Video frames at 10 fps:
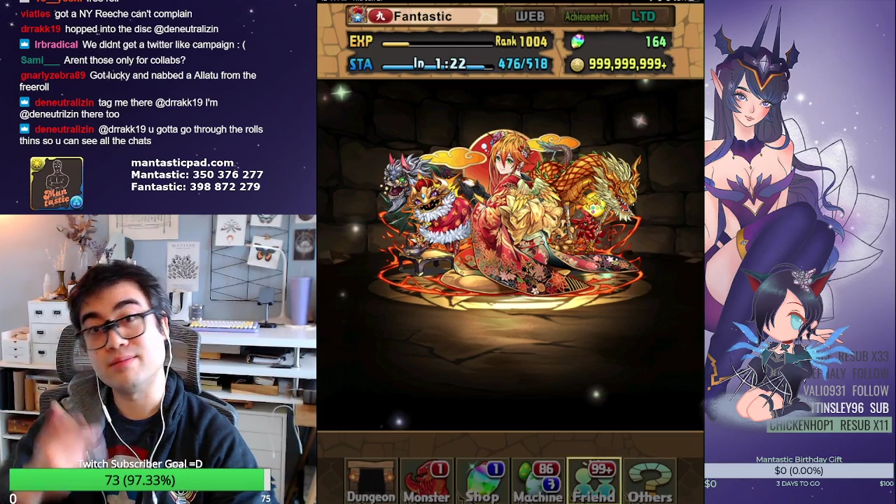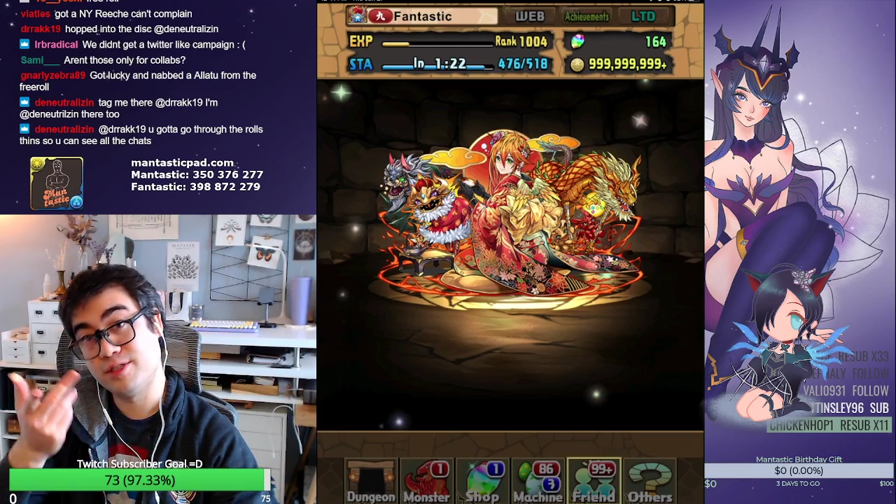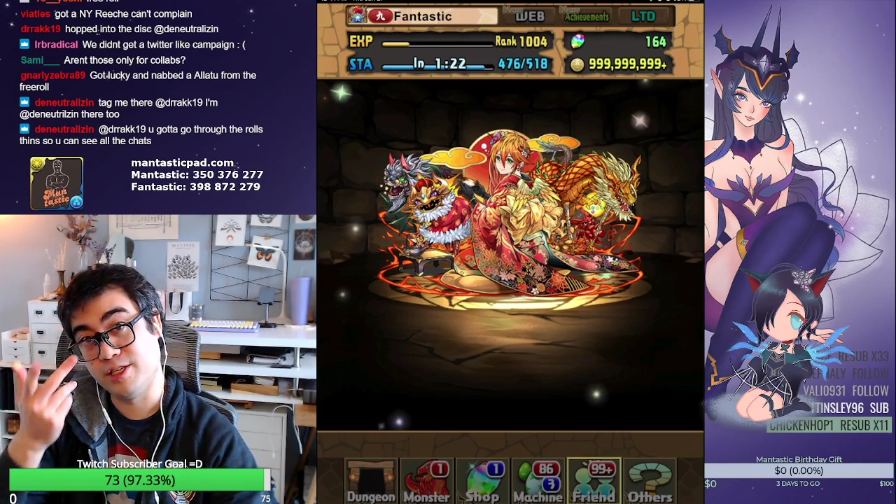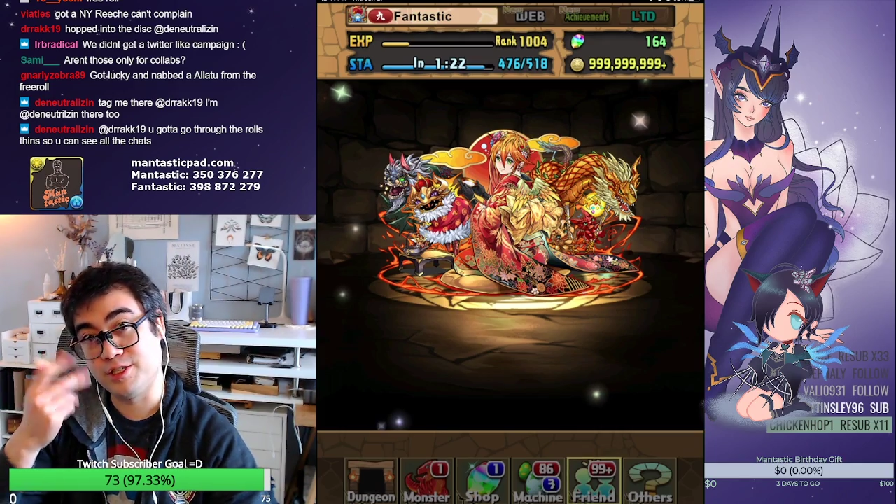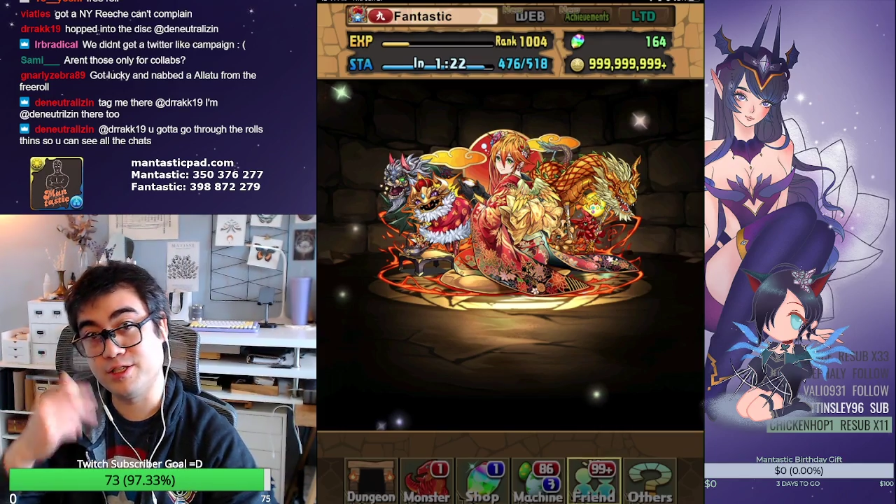
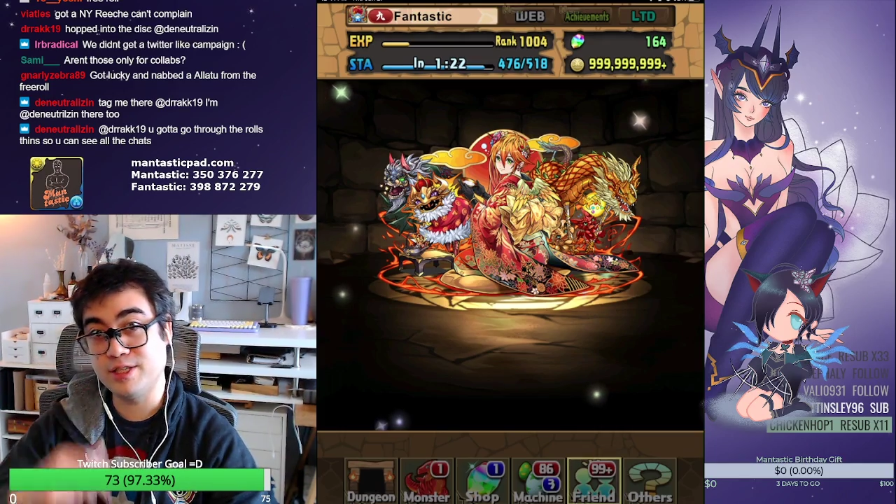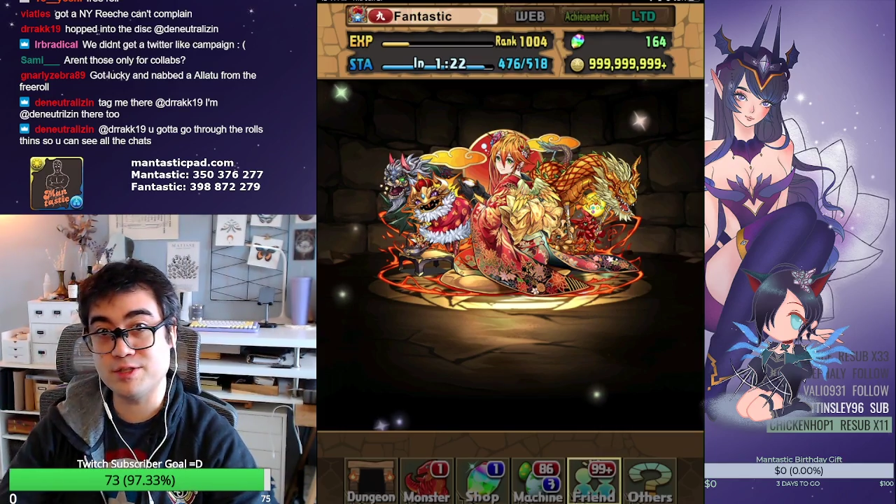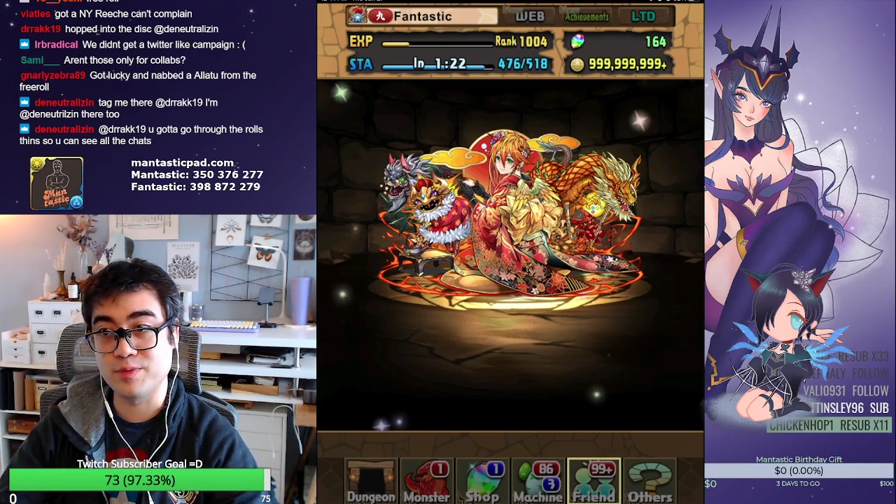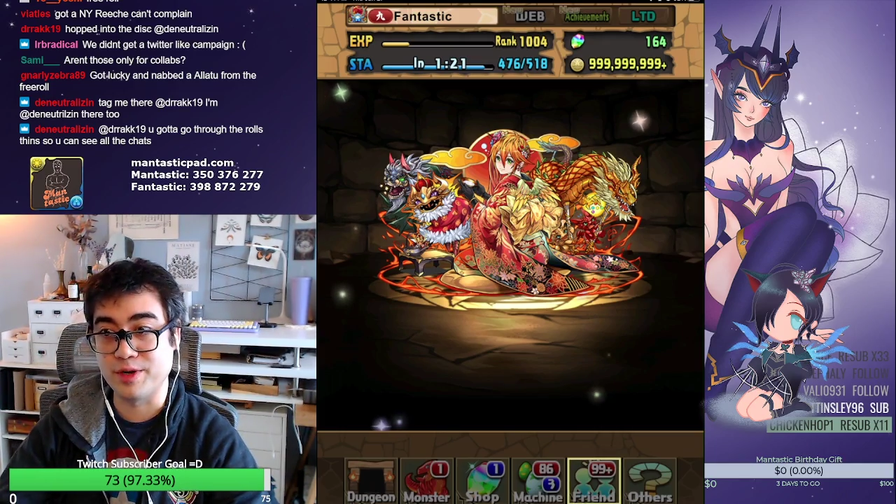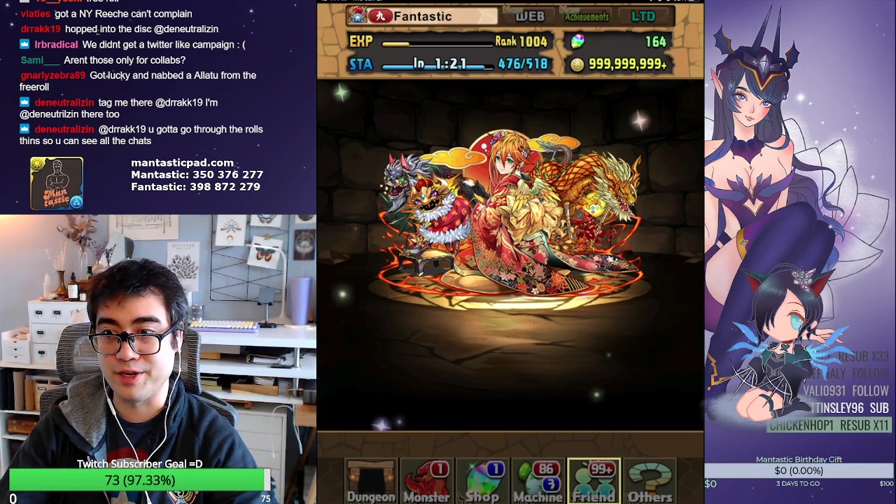such as
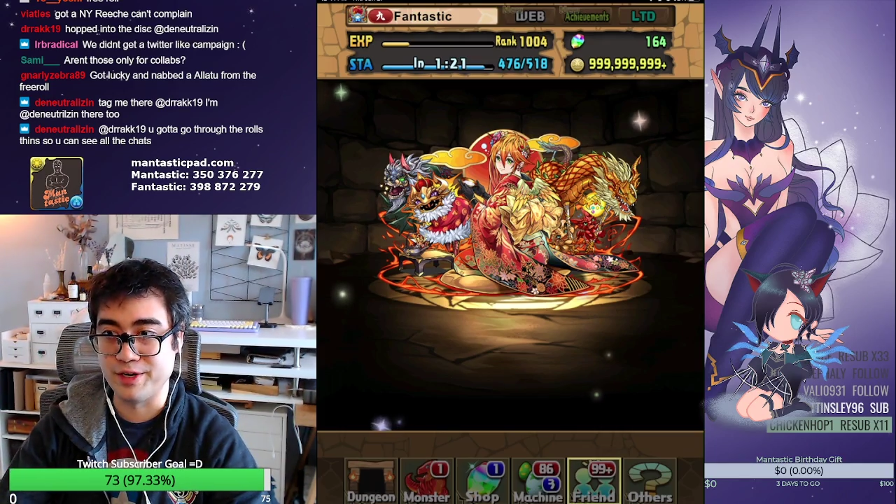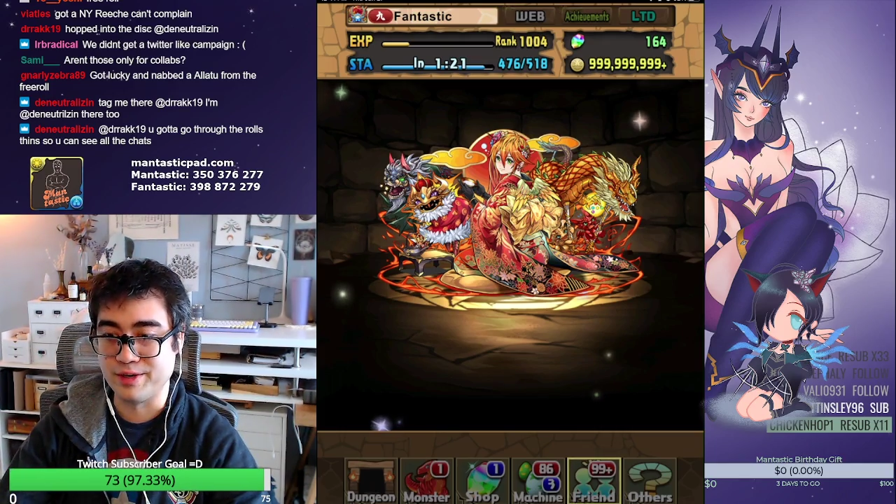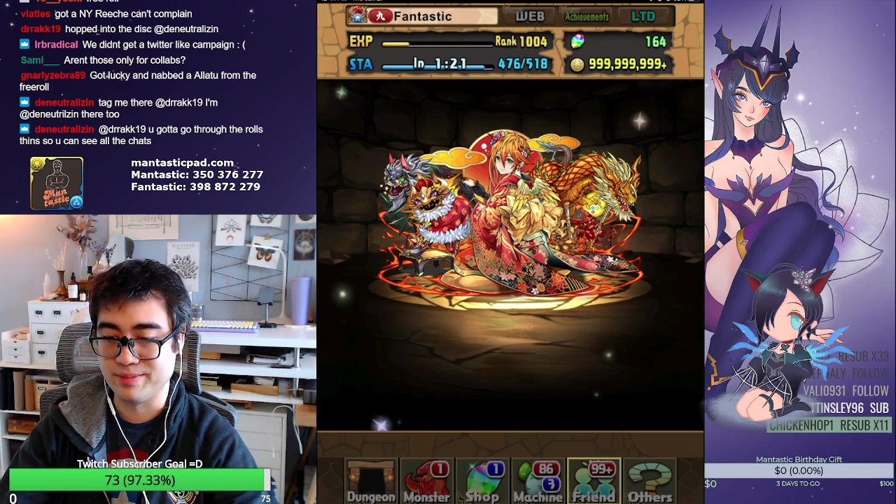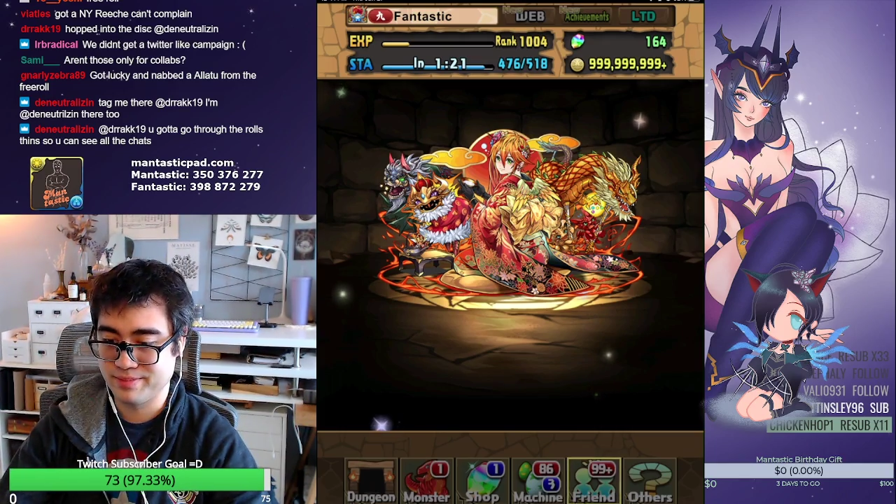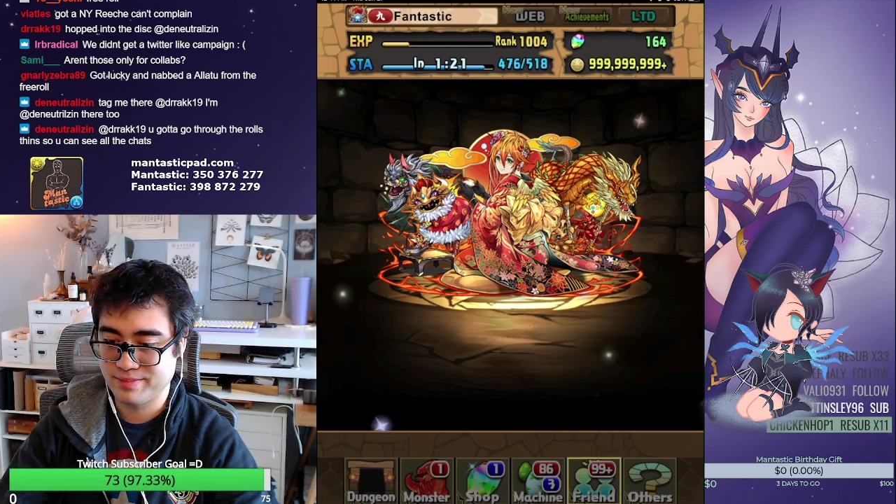this one here.